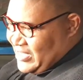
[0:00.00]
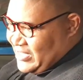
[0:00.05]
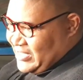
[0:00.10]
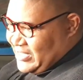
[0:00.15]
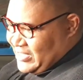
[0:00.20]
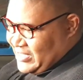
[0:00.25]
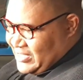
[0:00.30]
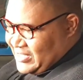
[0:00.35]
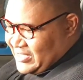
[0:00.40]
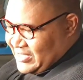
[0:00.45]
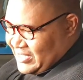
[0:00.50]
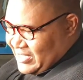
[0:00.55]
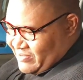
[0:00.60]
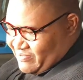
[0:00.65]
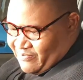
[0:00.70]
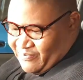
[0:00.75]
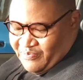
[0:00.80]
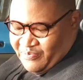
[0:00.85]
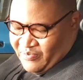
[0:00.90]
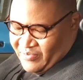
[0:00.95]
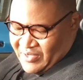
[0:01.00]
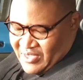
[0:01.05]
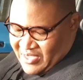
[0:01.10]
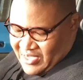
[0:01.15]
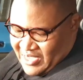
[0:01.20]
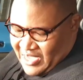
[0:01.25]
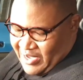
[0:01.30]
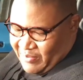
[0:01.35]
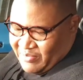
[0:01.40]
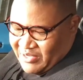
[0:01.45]
system.
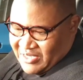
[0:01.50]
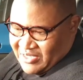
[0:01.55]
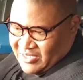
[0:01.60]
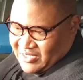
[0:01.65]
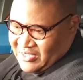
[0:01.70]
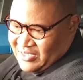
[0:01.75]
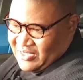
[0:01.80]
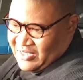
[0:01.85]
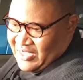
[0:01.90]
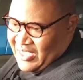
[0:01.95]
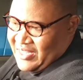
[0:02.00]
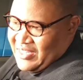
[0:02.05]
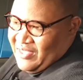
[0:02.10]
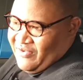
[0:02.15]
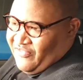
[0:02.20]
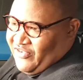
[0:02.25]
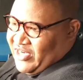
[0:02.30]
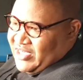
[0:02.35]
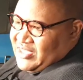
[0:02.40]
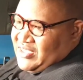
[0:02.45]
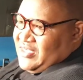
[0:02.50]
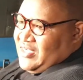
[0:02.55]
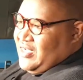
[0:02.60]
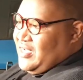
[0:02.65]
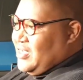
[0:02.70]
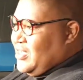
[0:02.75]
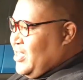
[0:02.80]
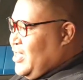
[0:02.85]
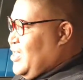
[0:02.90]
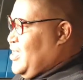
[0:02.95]
I mean, in the front
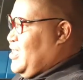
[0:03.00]
here,